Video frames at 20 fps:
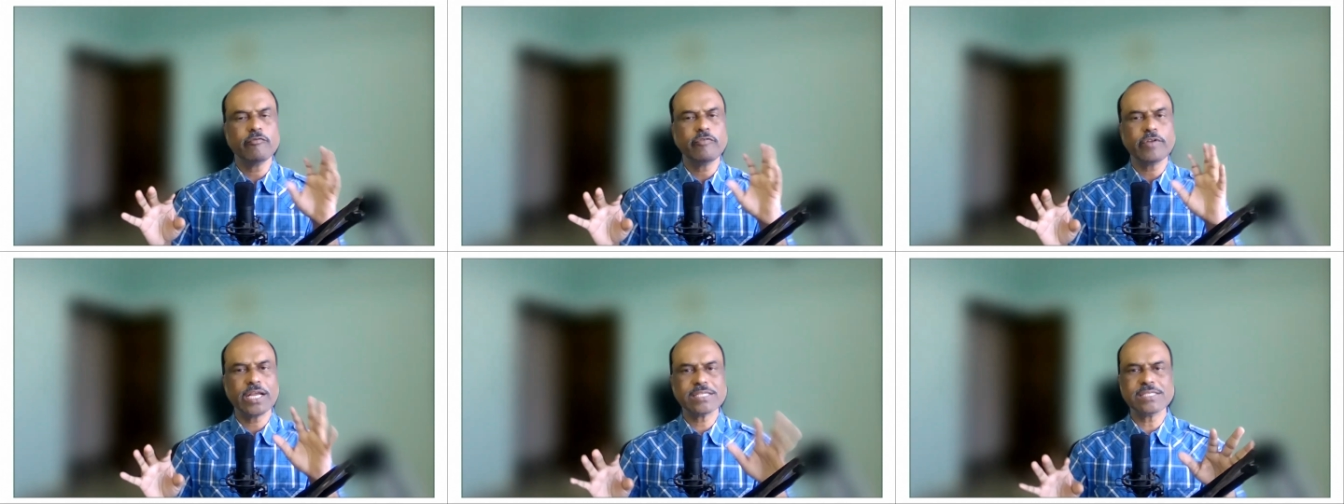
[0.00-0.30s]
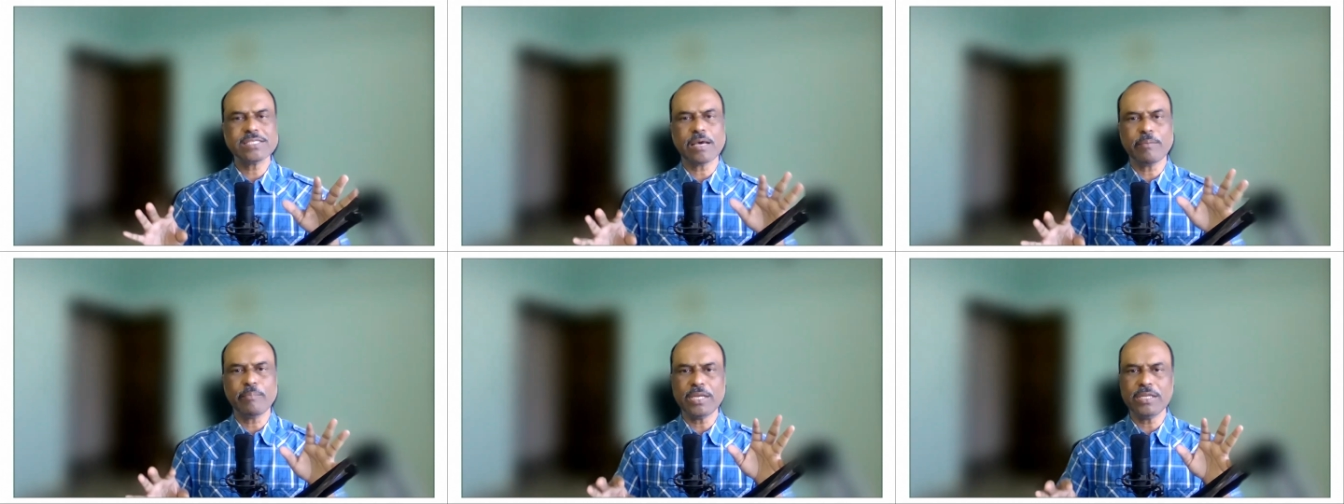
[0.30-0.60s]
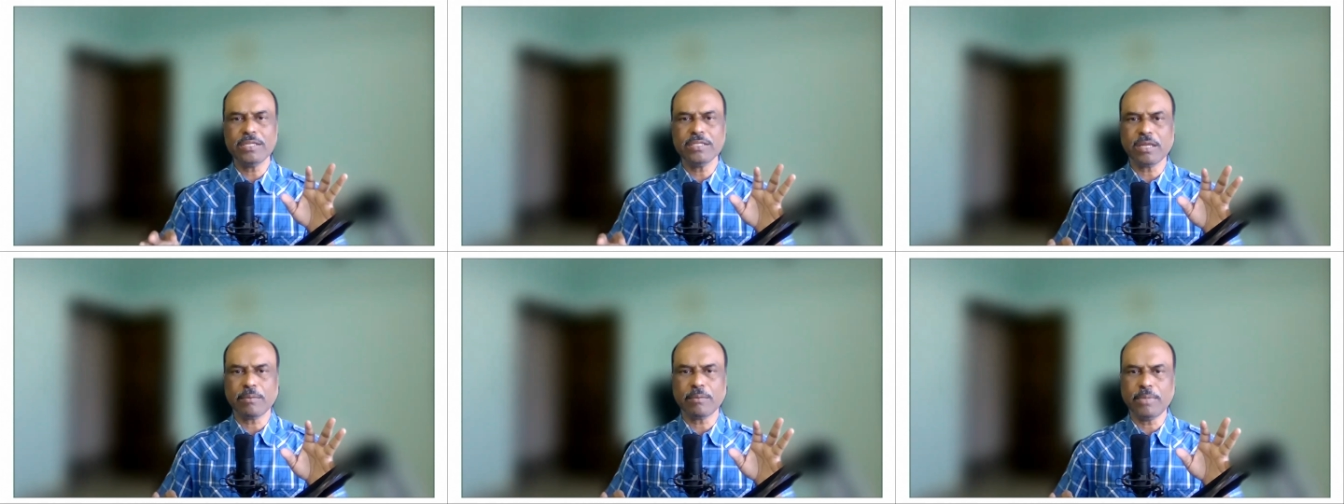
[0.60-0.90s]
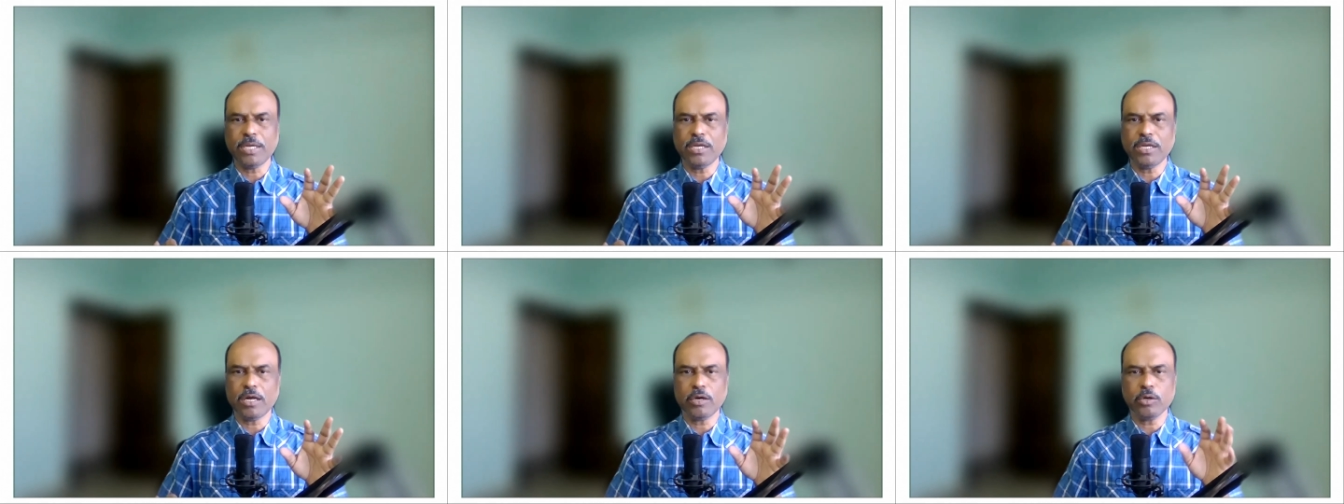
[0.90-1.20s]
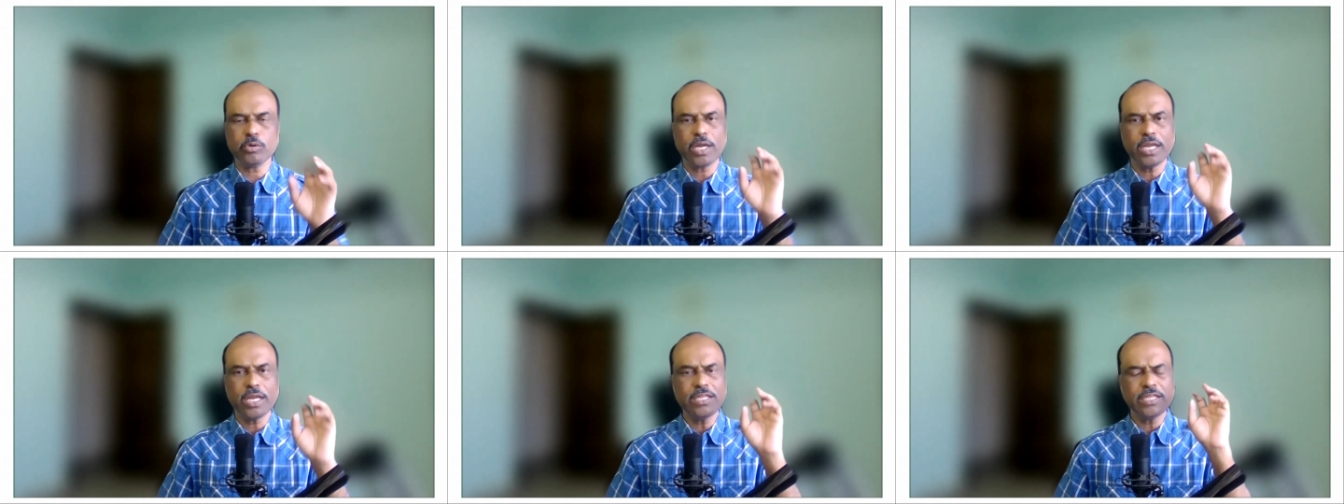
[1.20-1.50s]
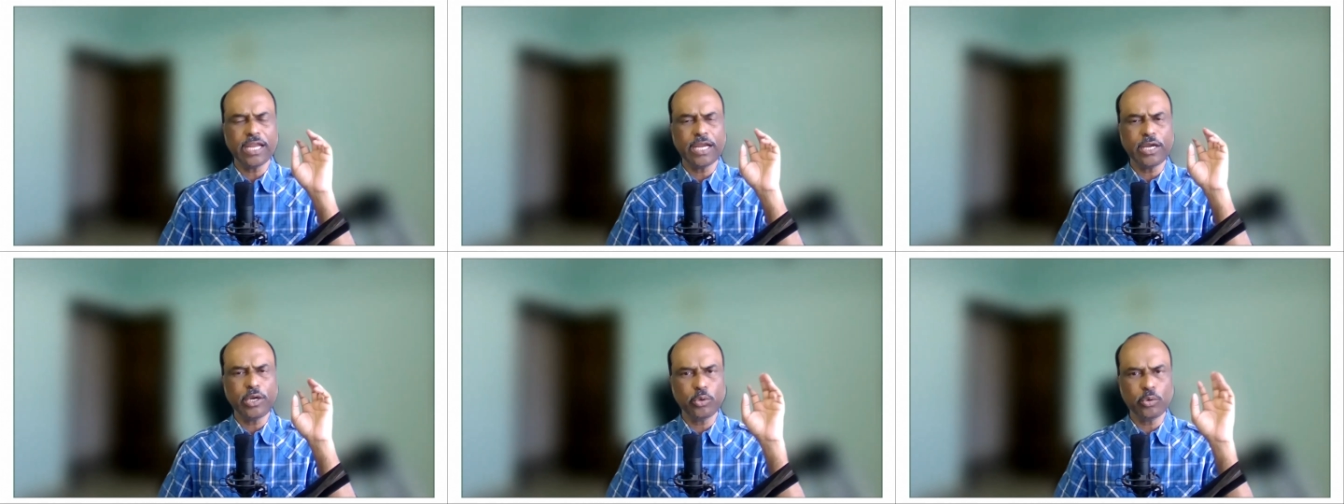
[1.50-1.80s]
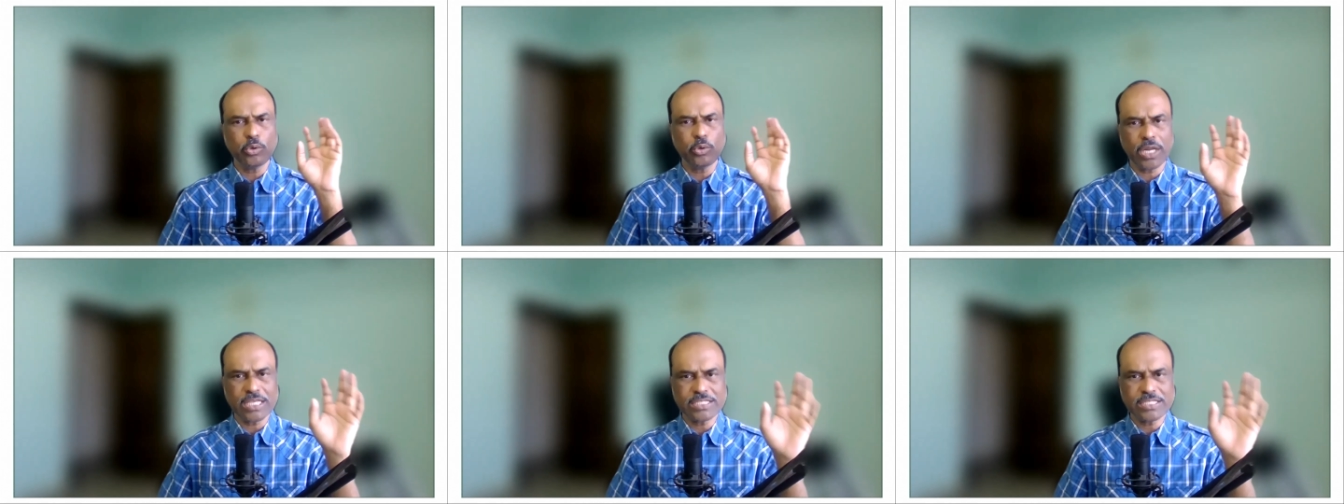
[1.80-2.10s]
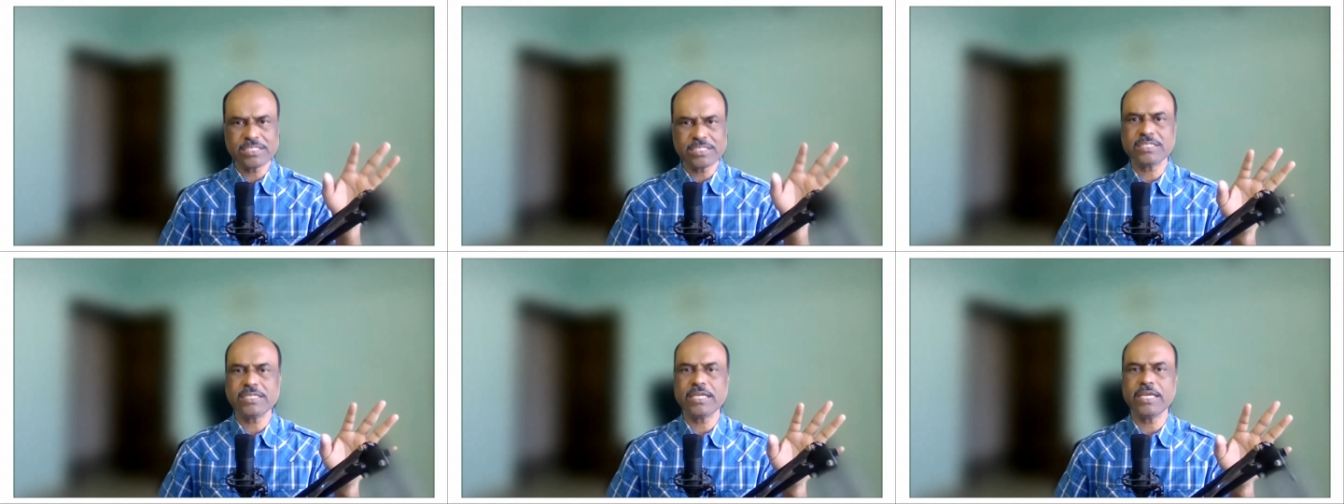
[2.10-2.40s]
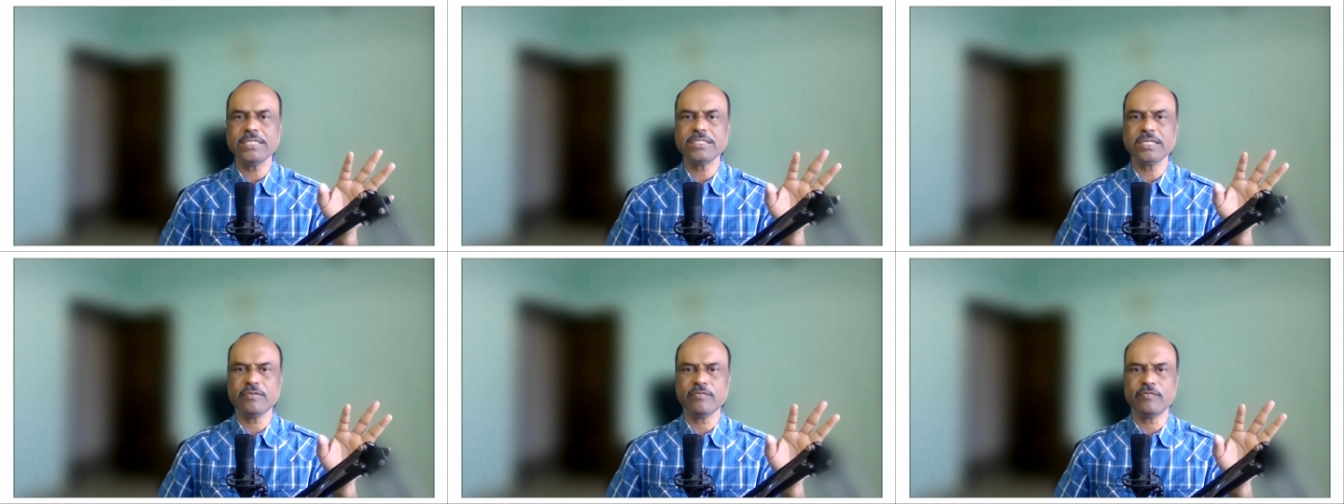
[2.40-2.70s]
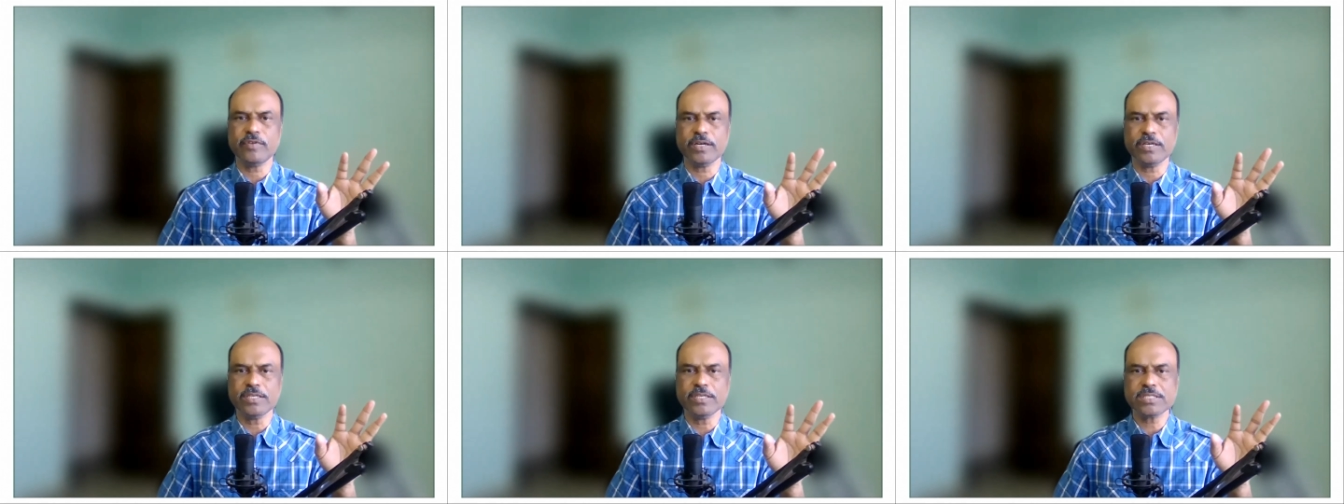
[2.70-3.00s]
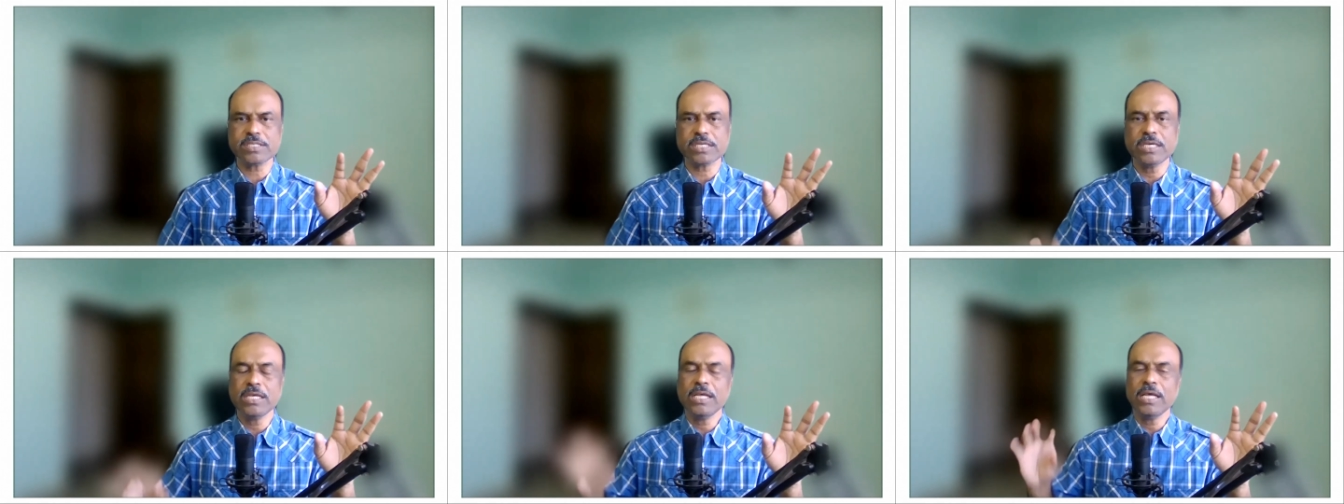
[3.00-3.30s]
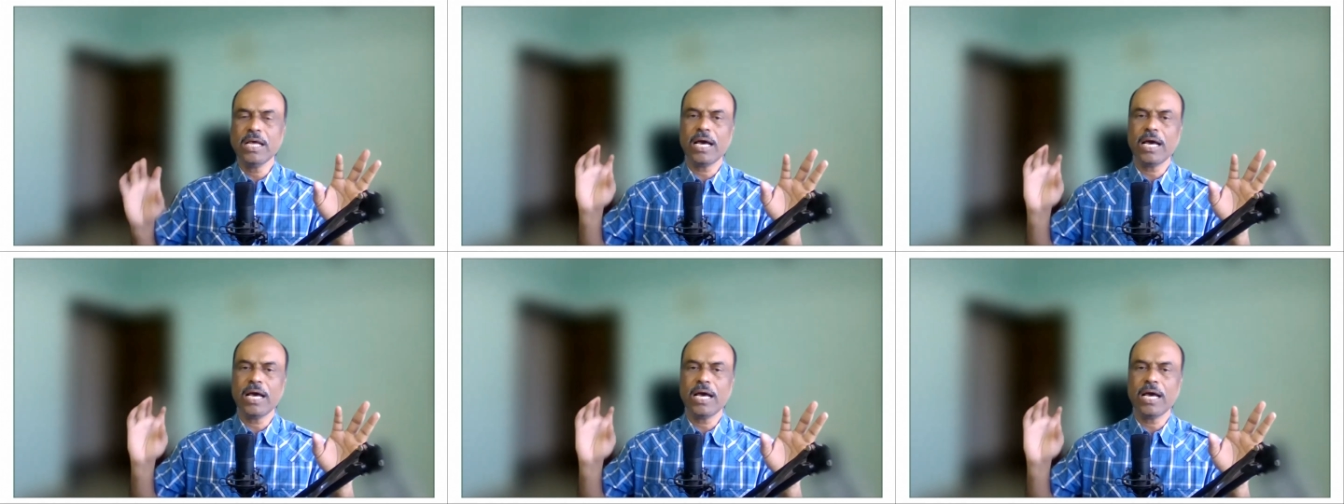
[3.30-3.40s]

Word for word: For example, in Tamil Nadu, right, they do registration first